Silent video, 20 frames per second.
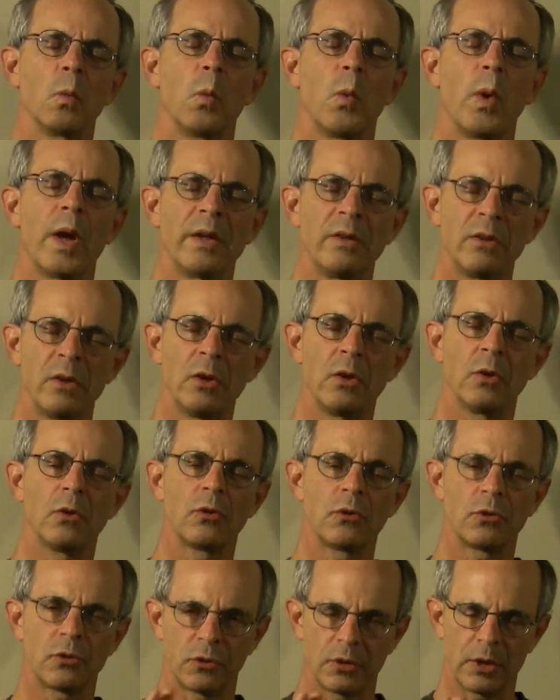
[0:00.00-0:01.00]
when you
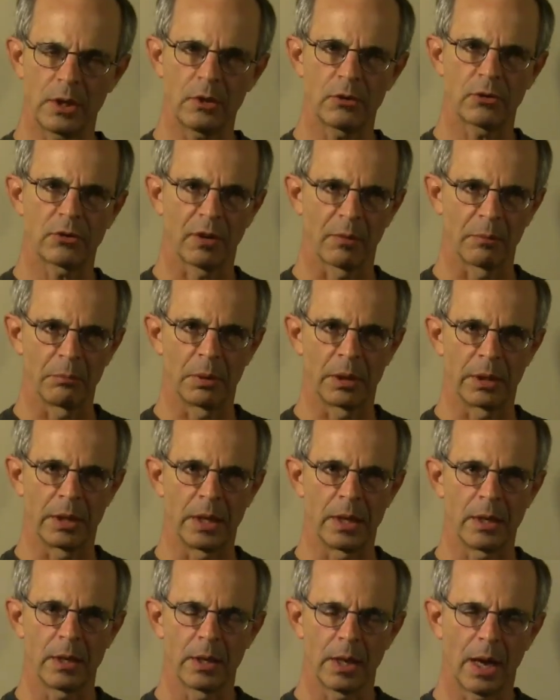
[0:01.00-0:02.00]
see
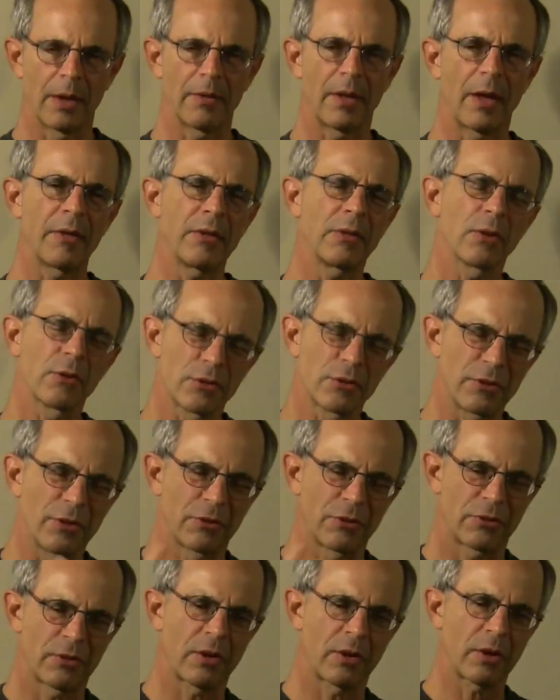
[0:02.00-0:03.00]
somebody, I think there's
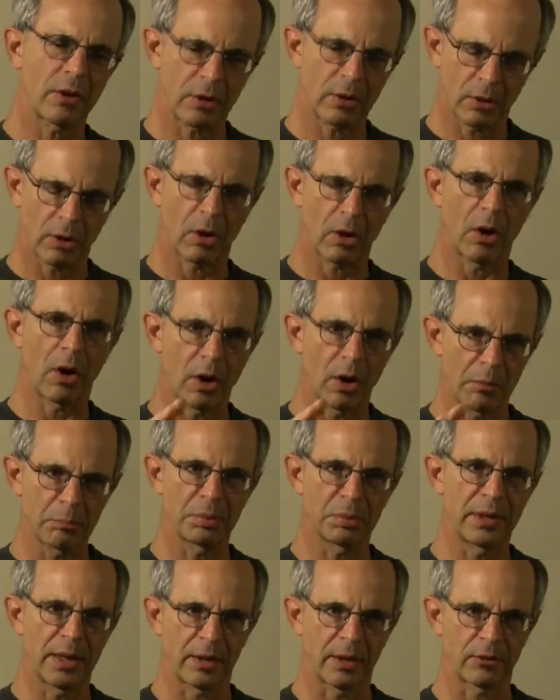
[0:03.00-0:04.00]
this
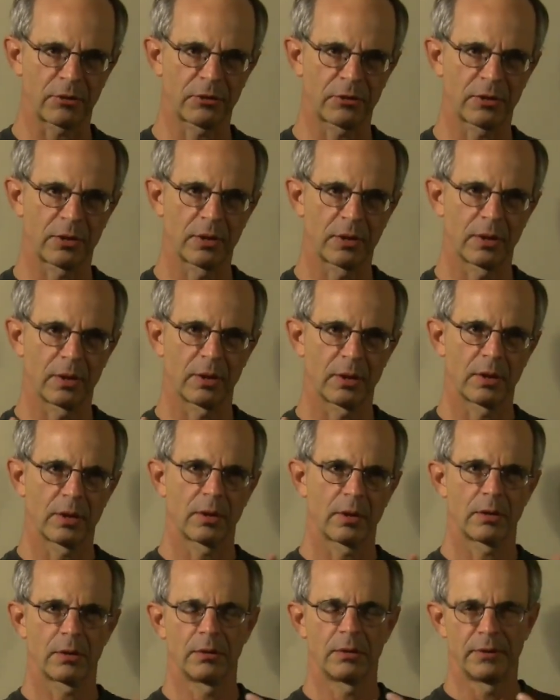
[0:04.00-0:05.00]
complex
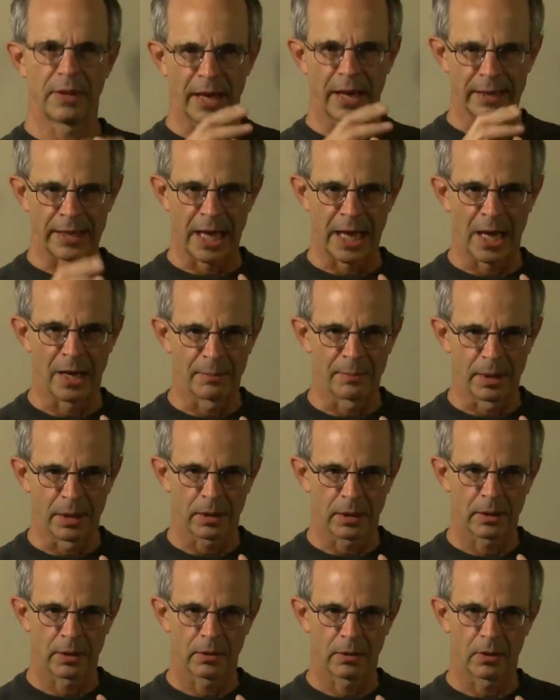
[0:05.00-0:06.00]

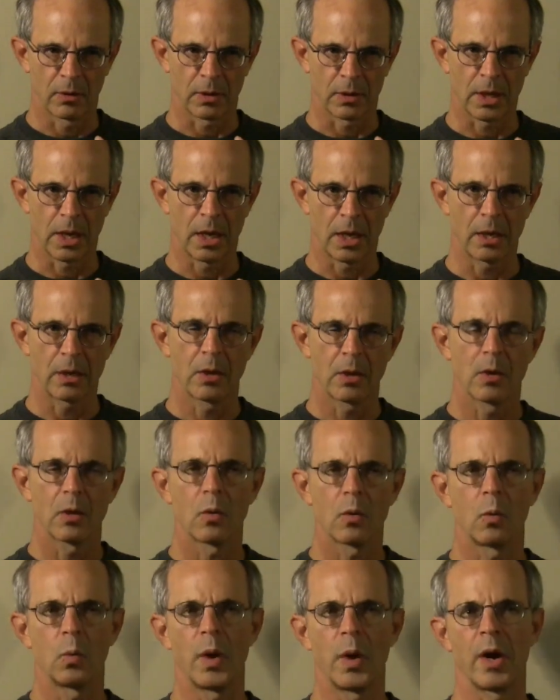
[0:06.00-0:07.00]
dynamic, okay,
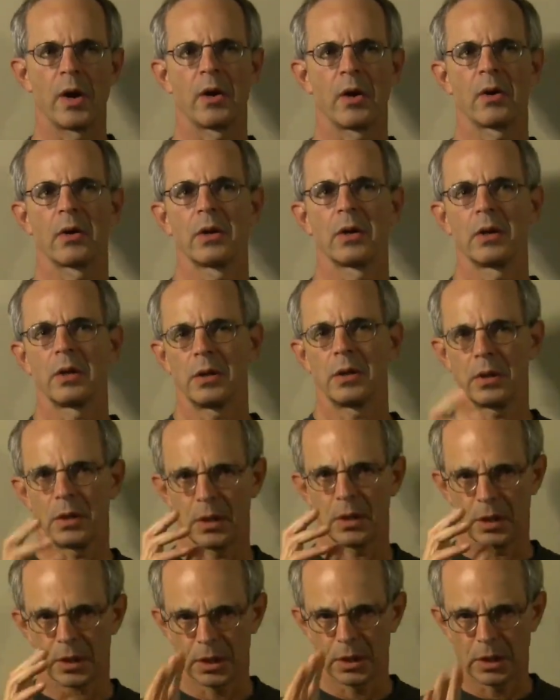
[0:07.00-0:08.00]
where
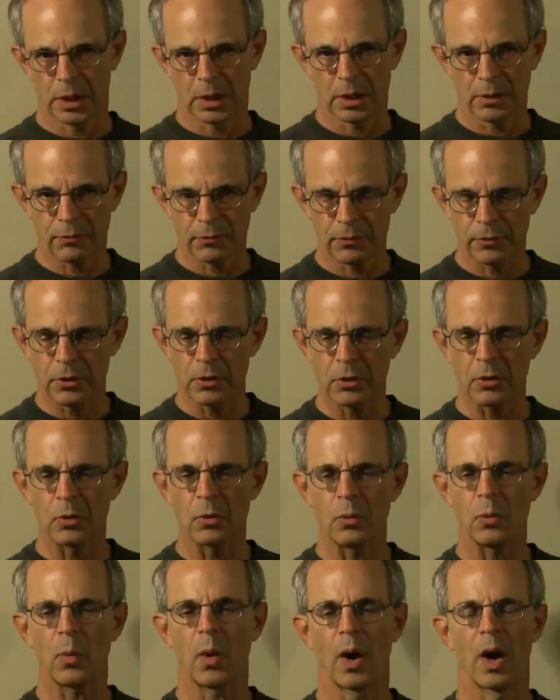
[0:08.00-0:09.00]
if
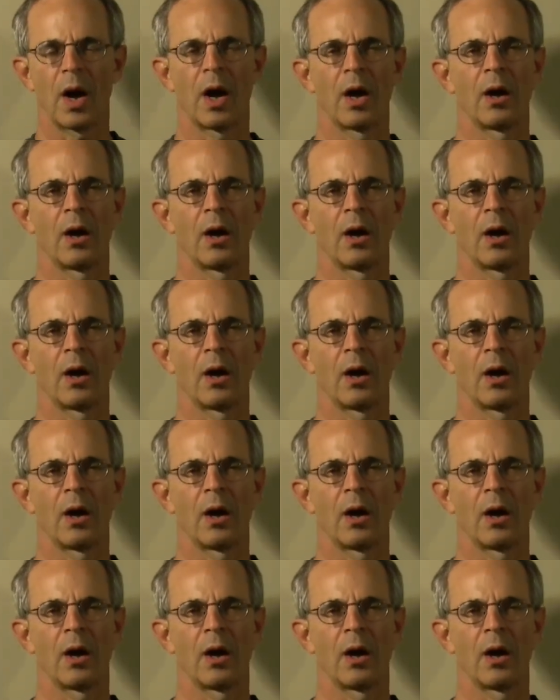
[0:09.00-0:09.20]
you